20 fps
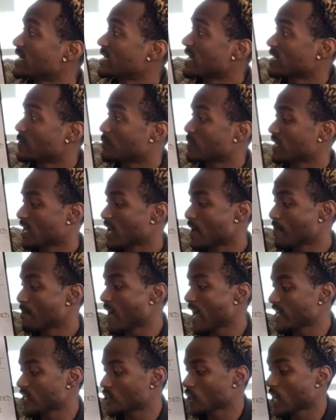has become
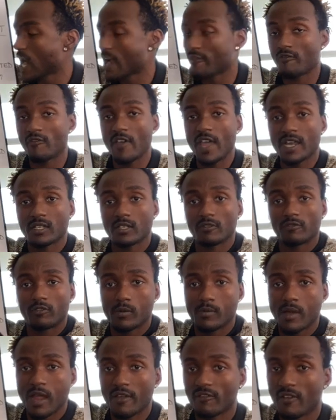my trifecta for
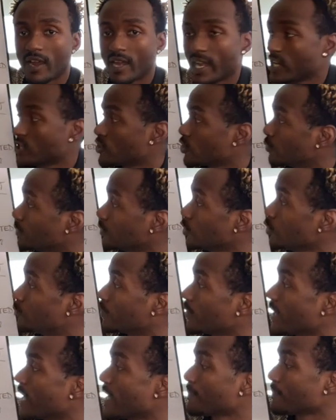my financial
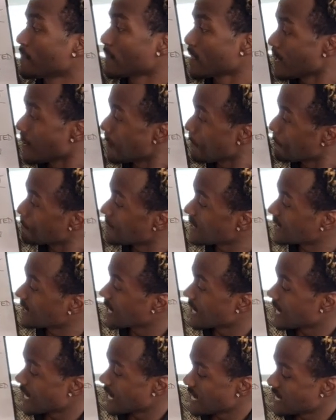blueprint
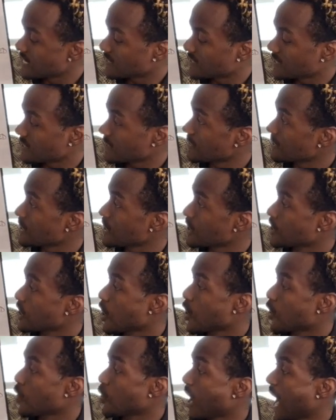because, you
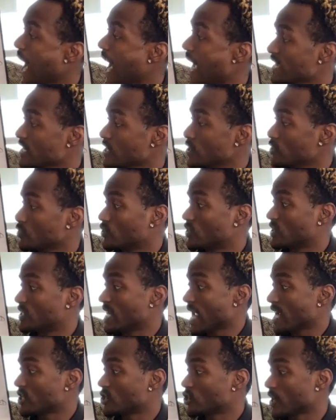know, I use
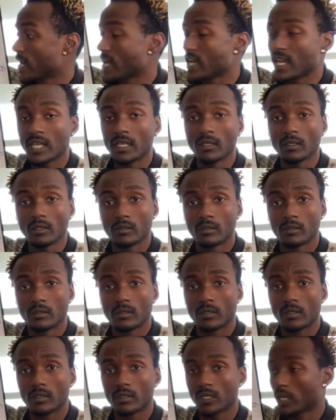day trading,
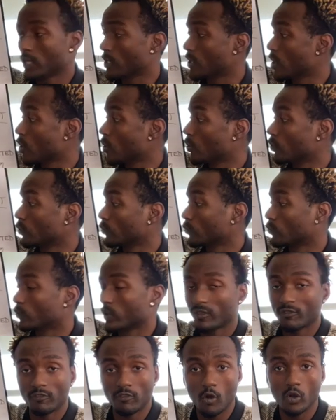you know,
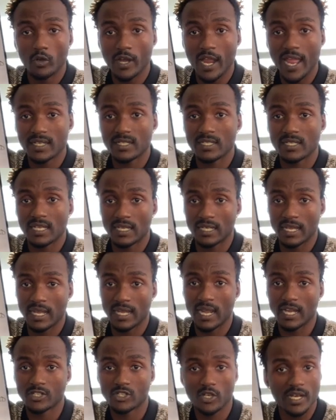with Forex and
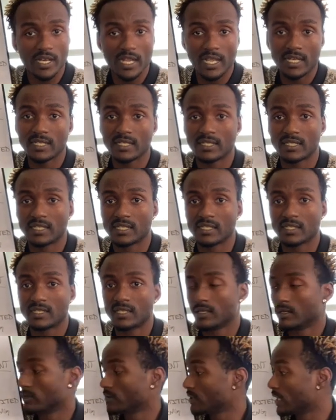I trade indices,
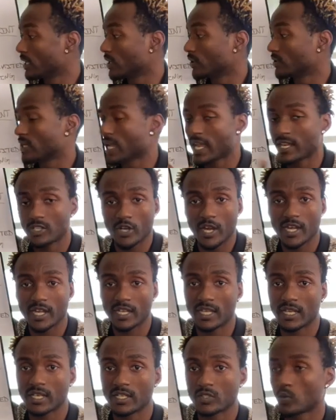you know, day trading
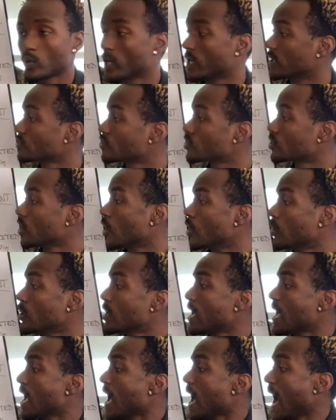it as well. So
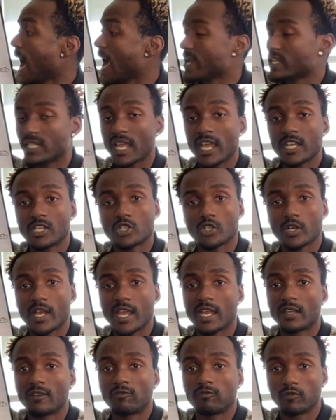I day
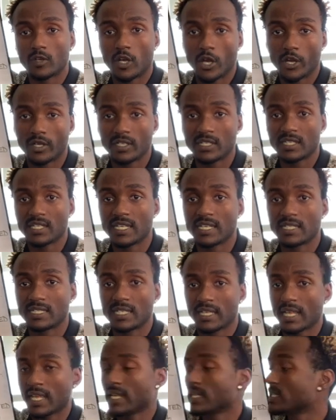trade currencies
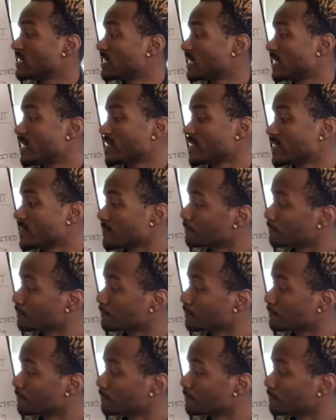and indices,